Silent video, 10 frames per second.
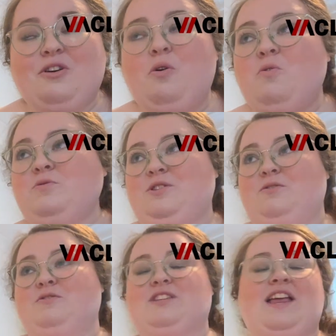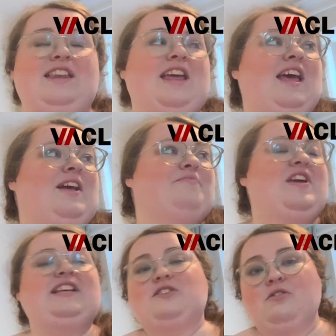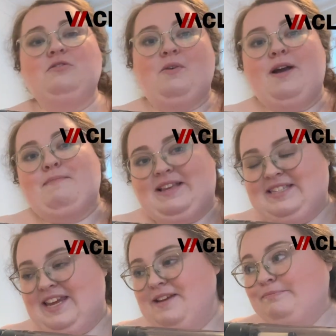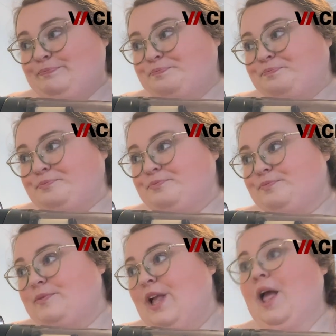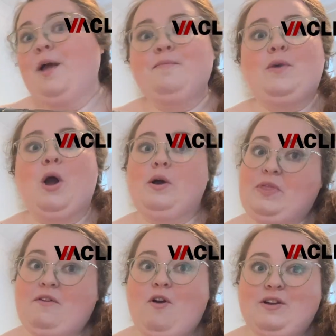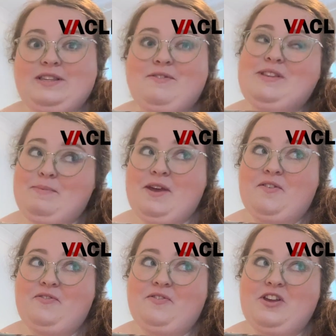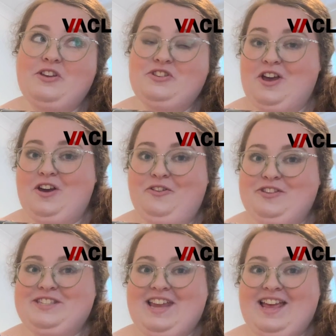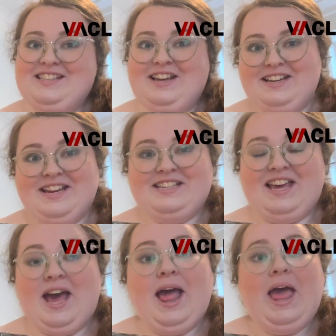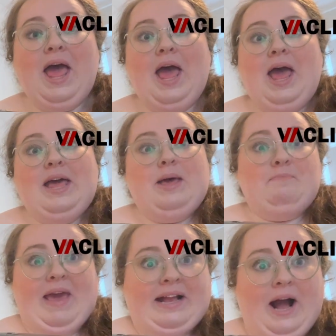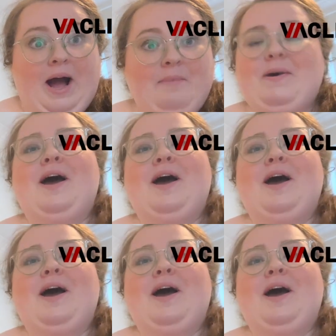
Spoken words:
all sorts, and it's gotten quite messy. There is a bit of dirt on the stairs that I need to pick up.